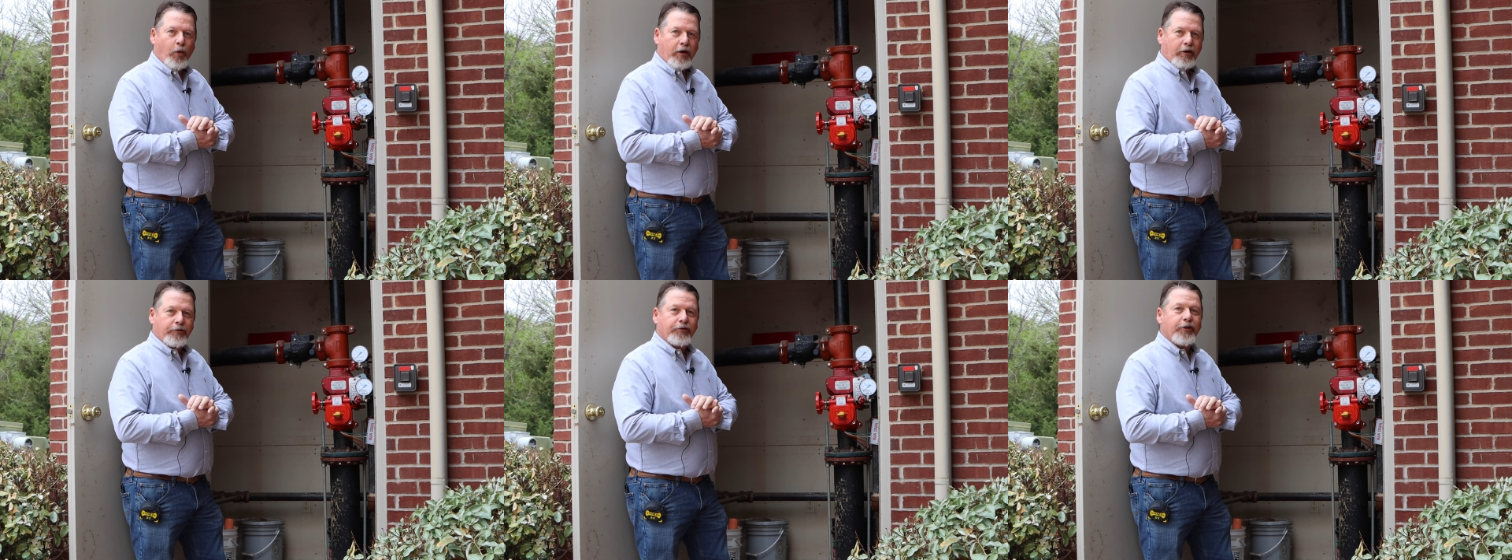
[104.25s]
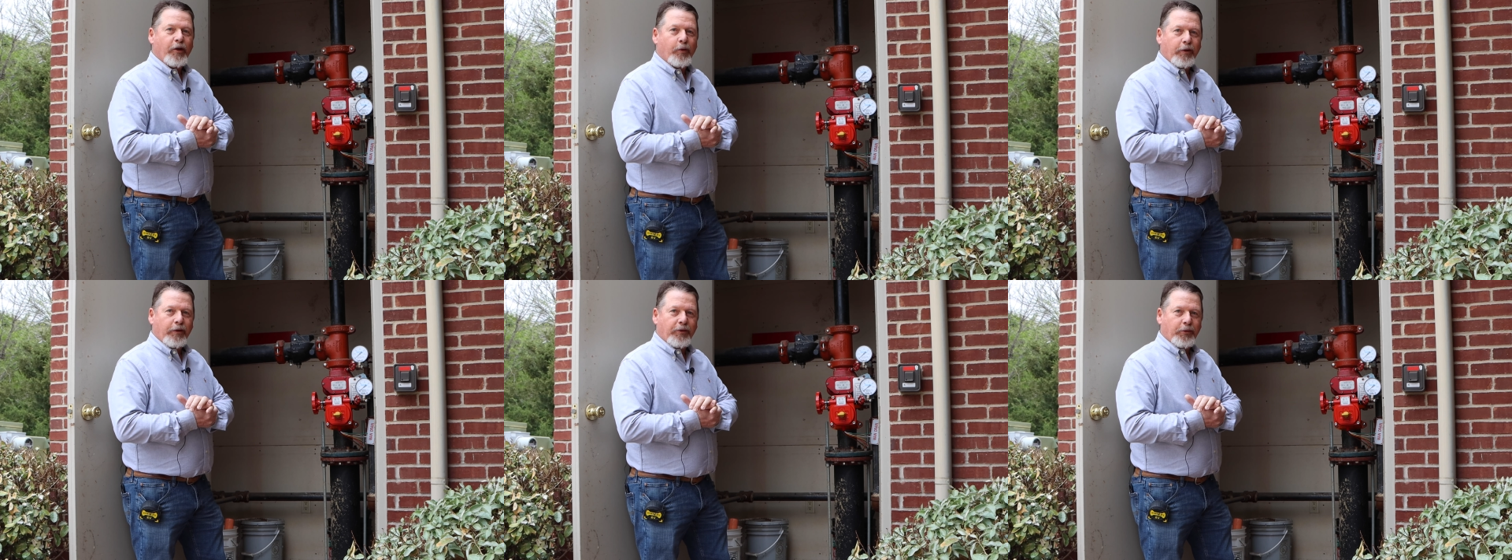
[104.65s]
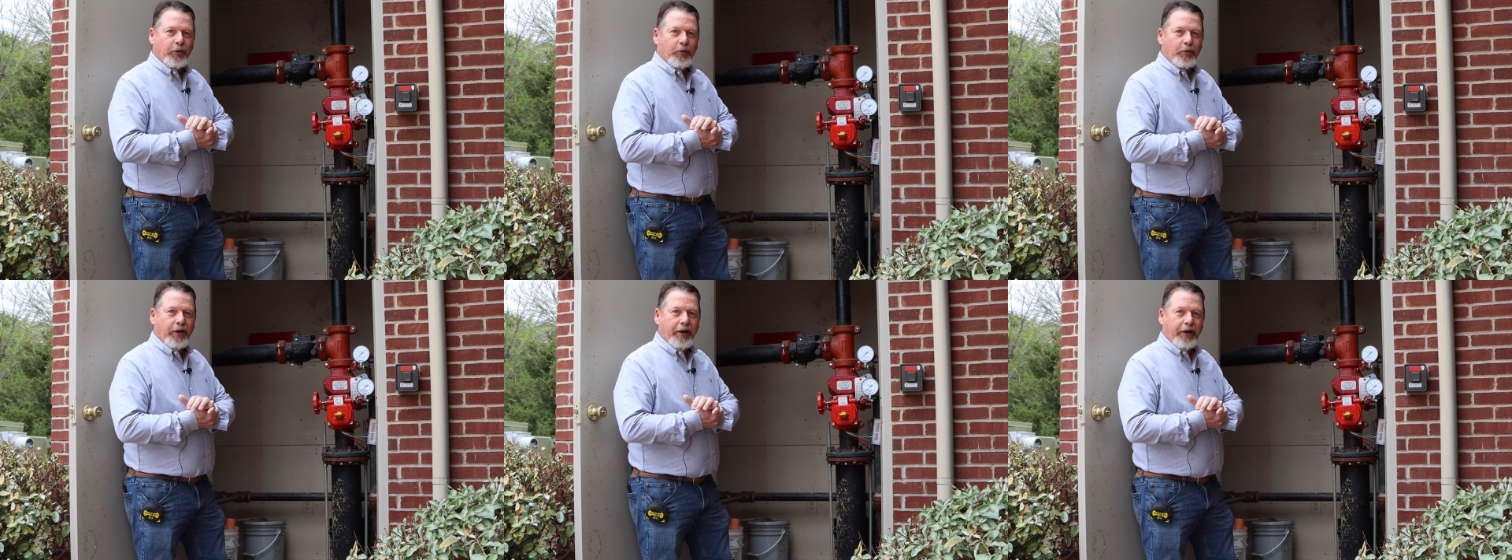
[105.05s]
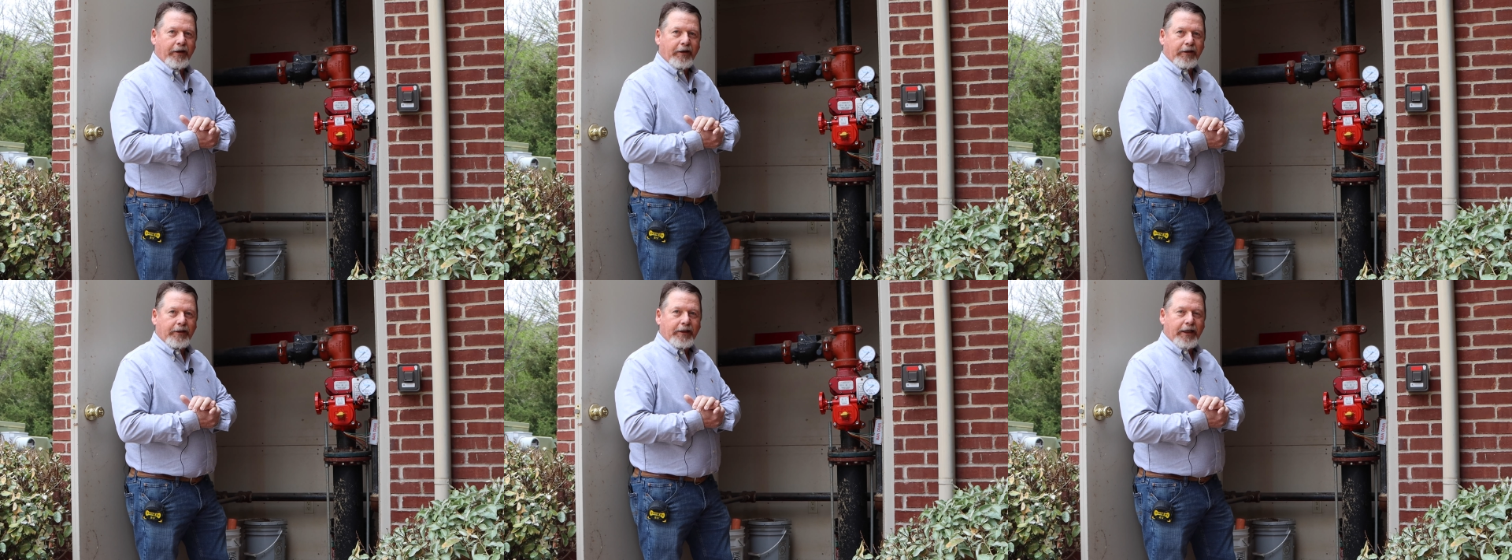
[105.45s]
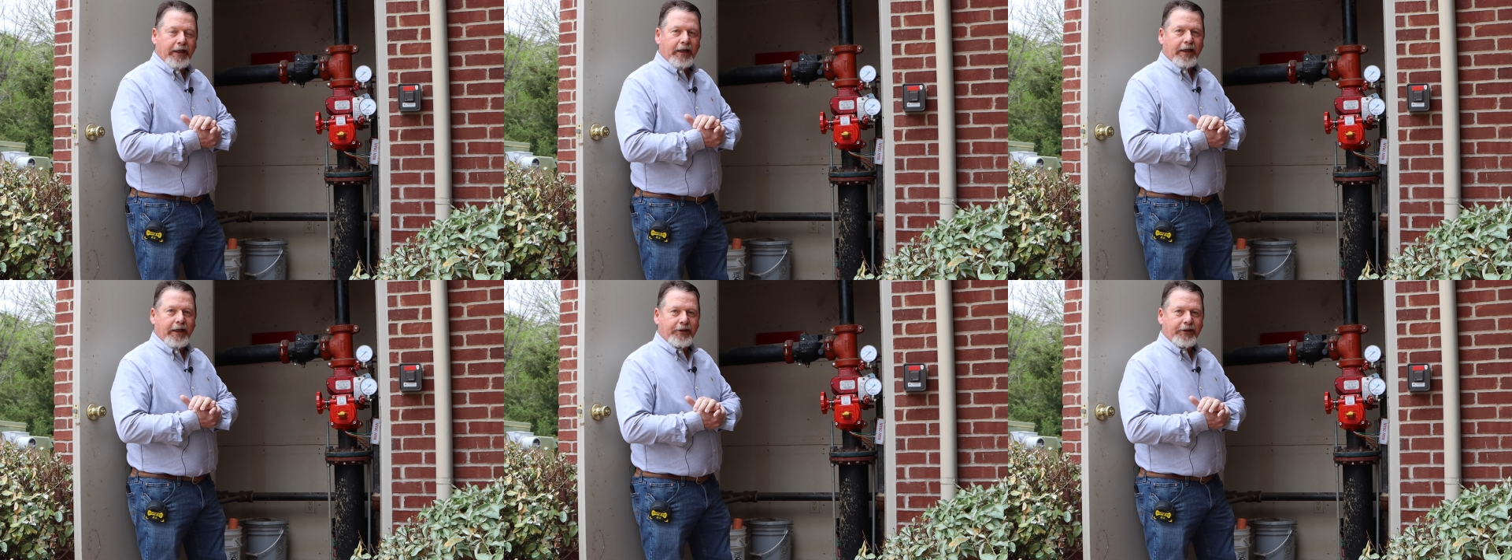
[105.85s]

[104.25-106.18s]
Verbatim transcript: water flowing through there, uh,